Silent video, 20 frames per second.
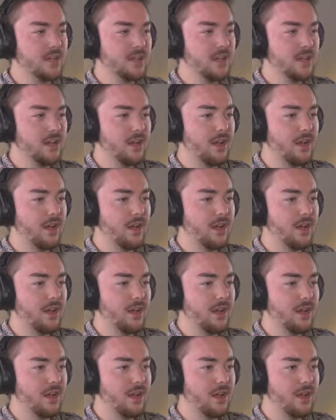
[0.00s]
Do you know
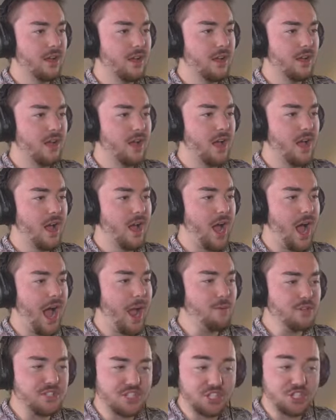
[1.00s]
how to swim?
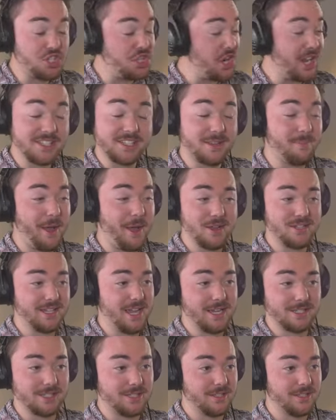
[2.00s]
I was just about to
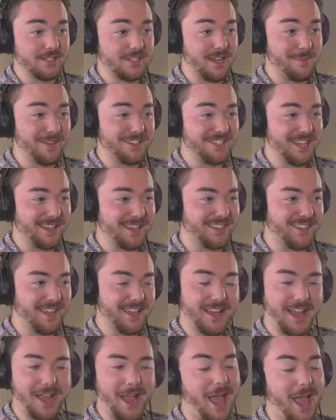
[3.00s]
ask you the same exact
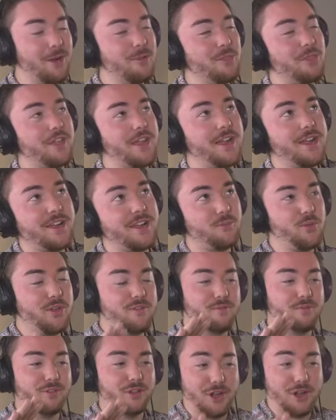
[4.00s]
thing. Like, I don't think
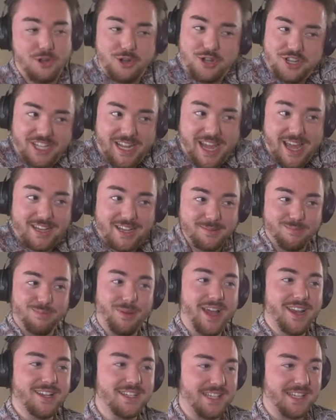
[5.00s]
we've learned yet,
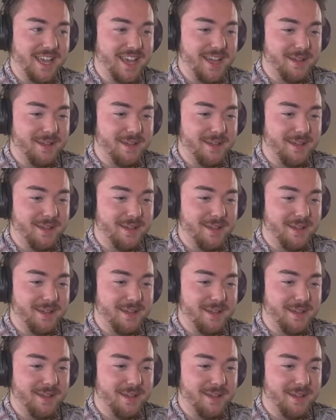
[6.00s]
but,